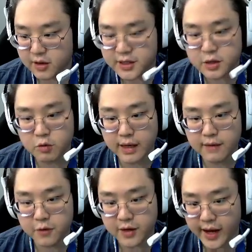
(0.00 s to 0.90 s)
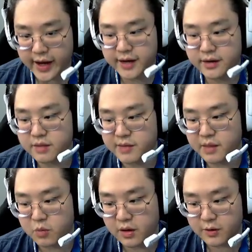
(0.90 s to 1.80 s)
I should have waited for Kane to
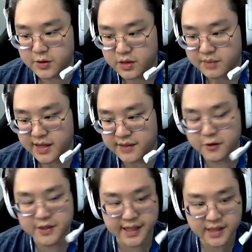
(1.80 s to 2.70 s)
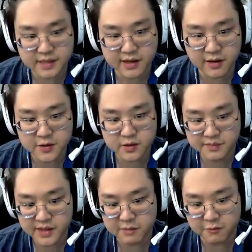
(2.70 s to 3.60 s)
be closer to me and for Sett to be closer to
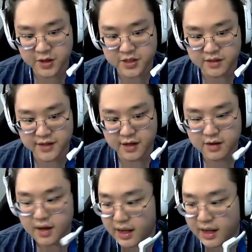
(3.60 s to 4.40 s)
me before I shoved out.